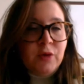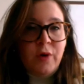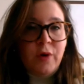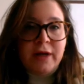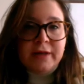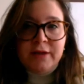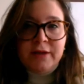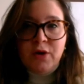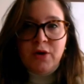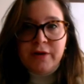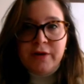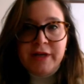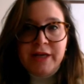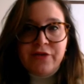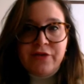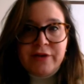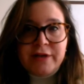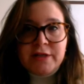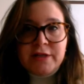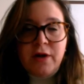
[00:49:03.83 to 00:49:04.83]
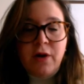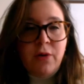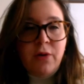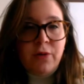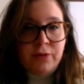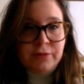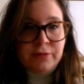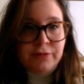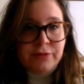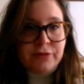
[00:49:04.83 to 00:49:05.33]
not one coherent
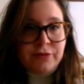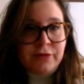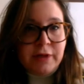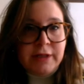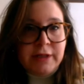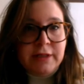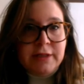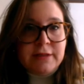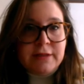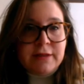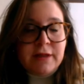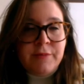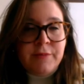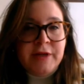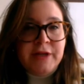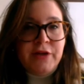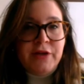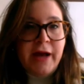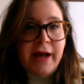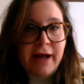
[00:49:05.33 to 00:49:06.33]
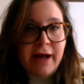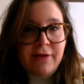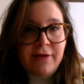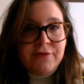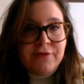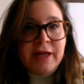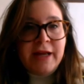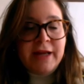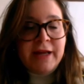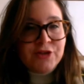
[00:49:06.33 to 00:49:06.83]
whole, right? I mean, you have
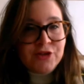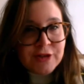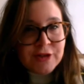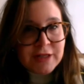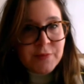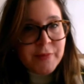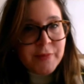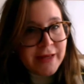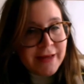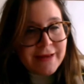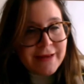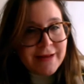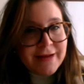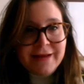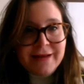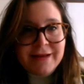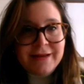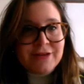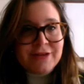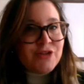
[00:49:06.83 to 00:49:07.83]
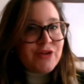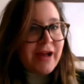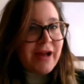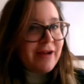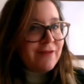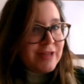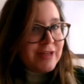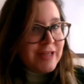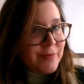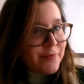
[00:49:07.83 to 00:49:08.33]
the HDP in it, you
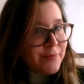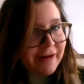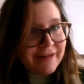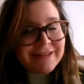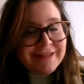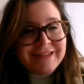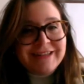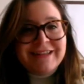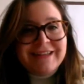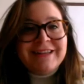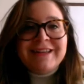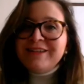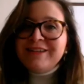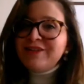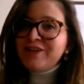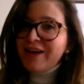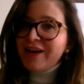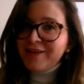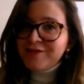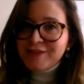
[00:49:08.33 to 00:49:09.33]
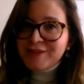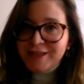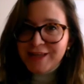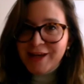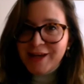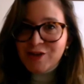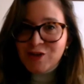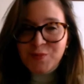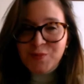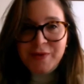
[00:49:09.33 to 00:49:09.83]
have E-Party in it, you have
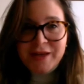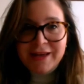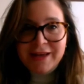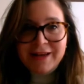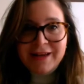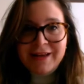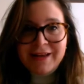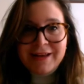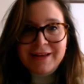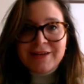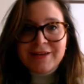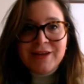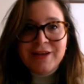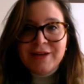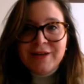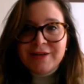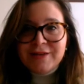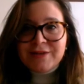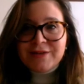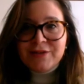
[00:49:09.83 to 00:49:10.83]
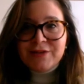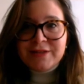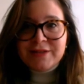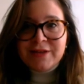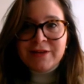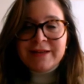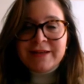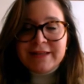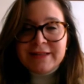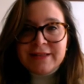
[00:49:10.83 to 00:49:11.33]
CHP in it. So it's
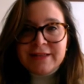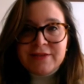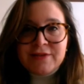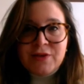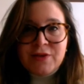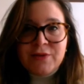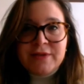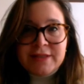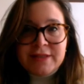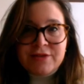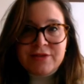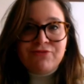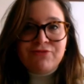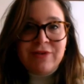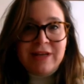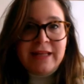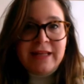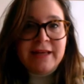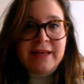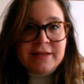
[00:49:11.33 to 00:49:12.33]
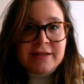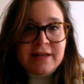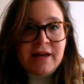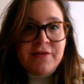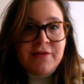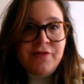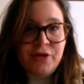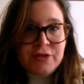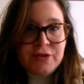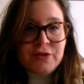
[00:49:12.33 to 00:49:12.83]
not, so it's really a
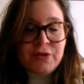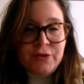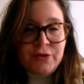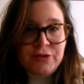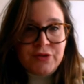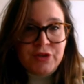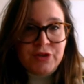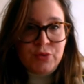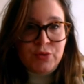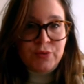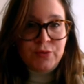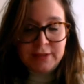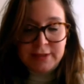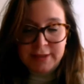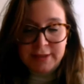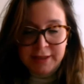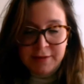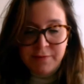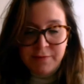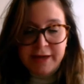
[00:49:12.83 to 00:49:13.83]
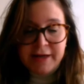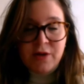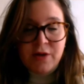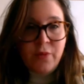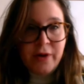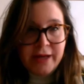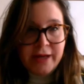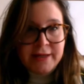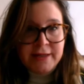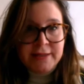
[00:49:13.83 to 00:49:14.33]
diverse constituency in many
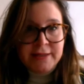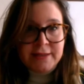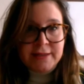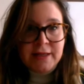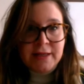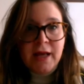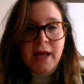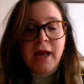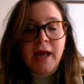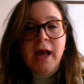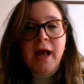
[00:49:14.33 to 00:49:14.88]
ways.